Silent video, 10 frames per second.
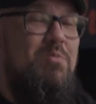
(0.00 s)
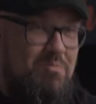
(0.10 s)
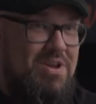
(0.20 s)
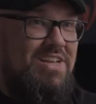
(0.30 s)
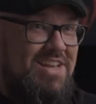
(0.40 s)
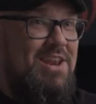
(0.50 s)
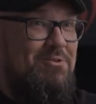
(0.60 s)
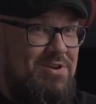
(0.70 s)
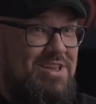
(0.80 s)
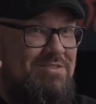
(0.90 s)
Big
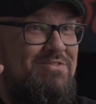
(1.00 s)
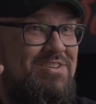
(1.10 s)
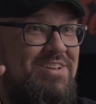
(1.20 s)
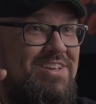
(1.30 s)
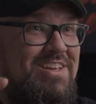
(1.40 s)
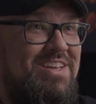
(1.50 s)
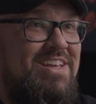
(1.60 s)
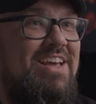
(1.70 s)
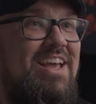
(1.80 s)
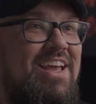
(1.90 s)
Daddy Weave.
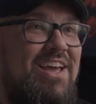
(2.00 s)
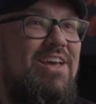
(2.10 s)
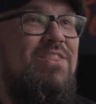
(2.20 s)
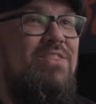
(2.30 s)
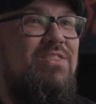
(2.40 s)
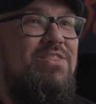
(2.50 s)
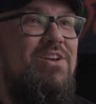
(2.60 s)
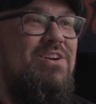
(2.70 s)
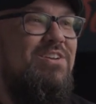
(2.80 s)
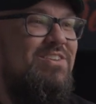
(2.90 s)
And
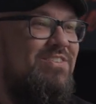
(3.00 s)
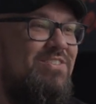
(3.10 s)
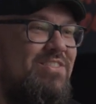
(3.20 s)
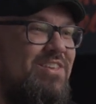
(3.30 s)
there's